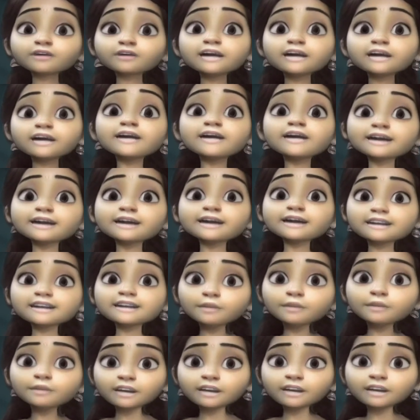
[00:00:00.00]
In
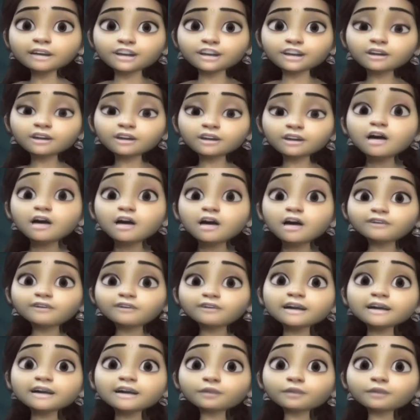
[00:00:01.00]
exam tension, while
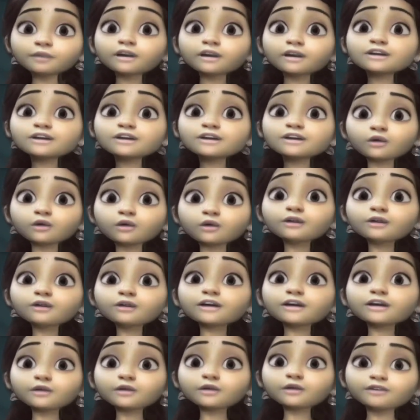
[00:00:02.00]
reporting score to the
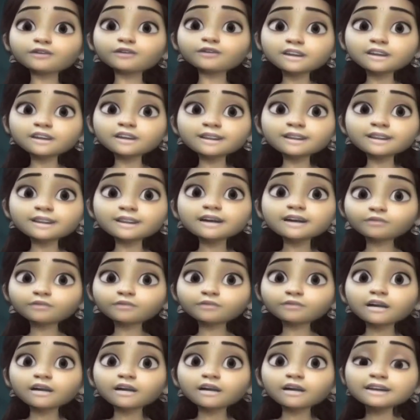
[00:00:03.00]
universities,
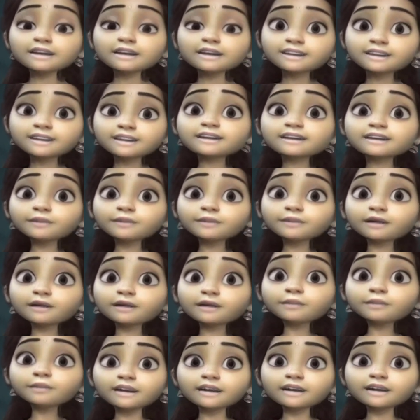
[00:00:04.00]
I just skip a
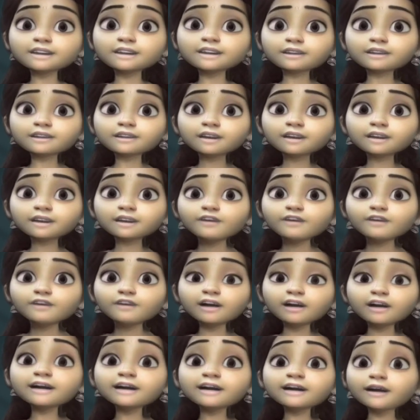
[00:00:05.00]
page. When
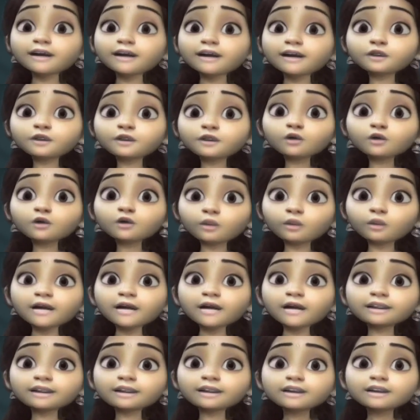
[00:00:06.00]
I tried to go
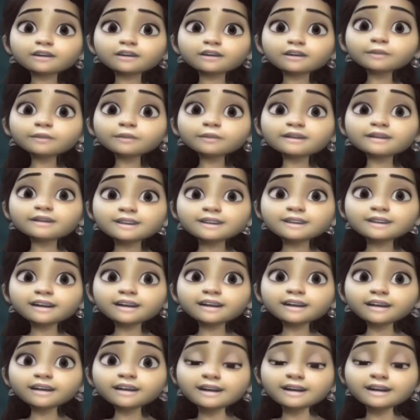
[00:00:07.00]
back, the person at
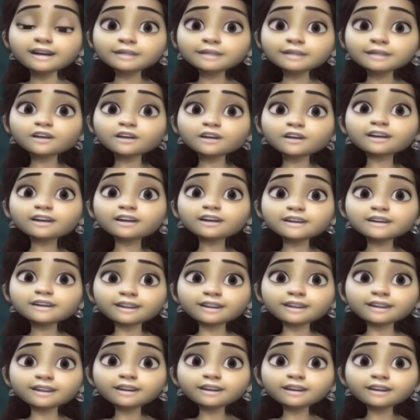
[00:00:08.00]
the exam center said
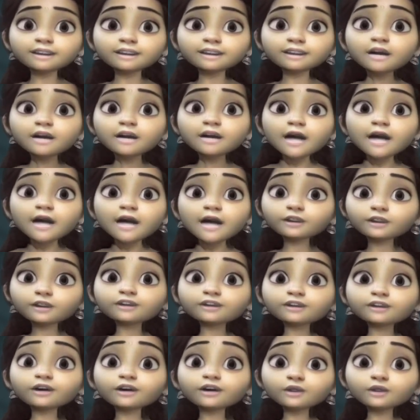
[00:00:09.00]
that I could
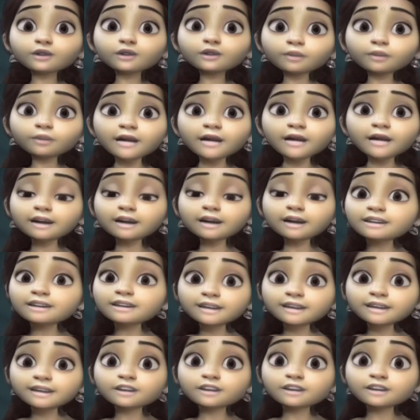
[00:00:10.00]
not go back and
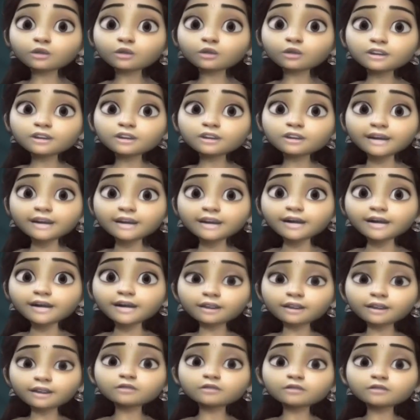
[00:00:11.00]
send scores
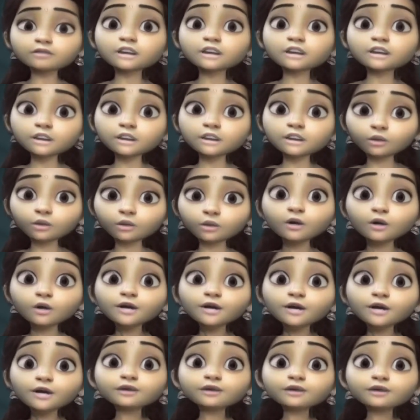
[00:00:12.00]
again. So,
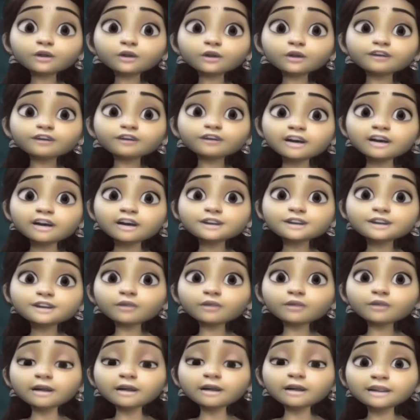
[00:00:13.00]
don't waste your
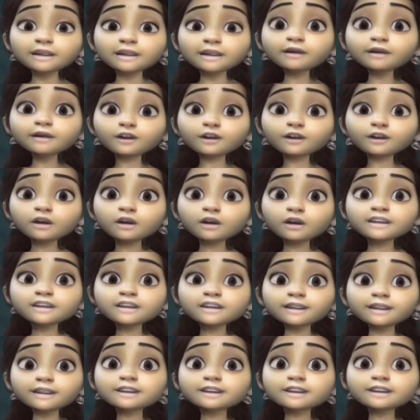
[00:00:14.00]
money by not
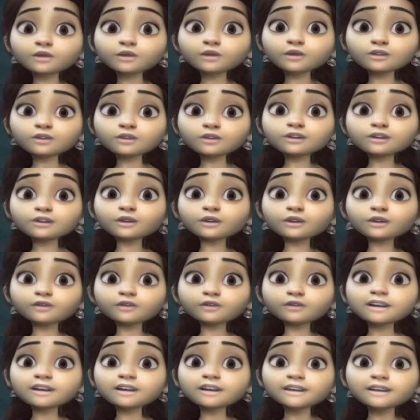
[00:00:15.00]
sending scores to
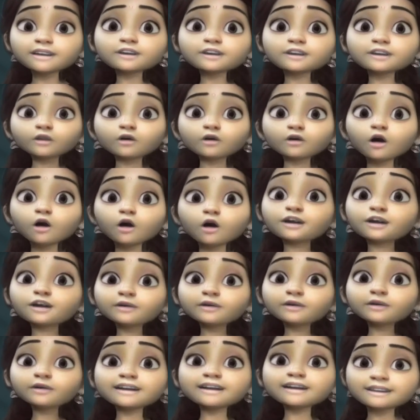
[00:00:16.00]
universities on your
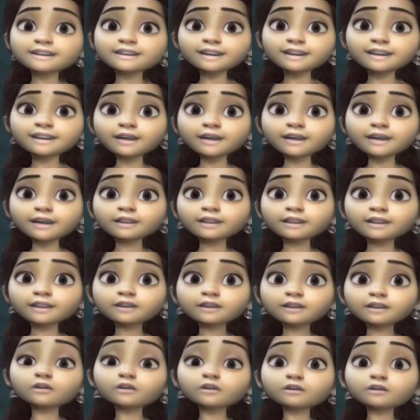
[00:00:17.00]
test day.
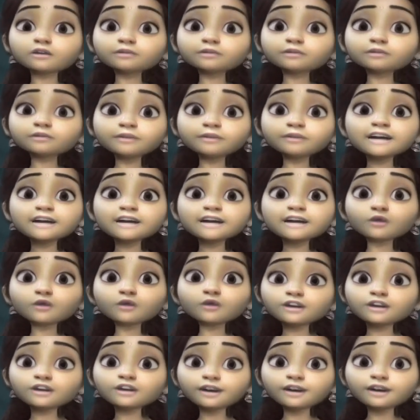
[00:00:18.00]
Please
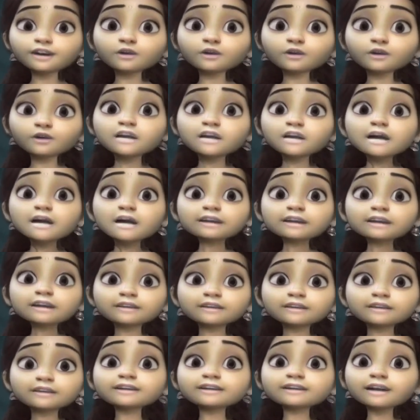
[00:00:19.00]
watch videos
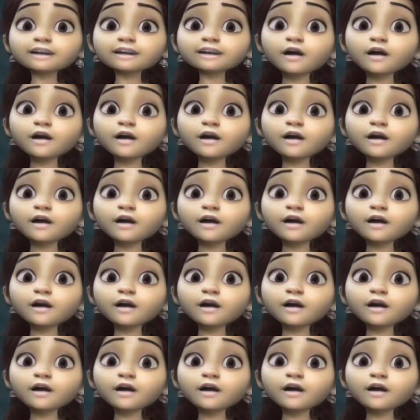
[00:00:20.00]
that tell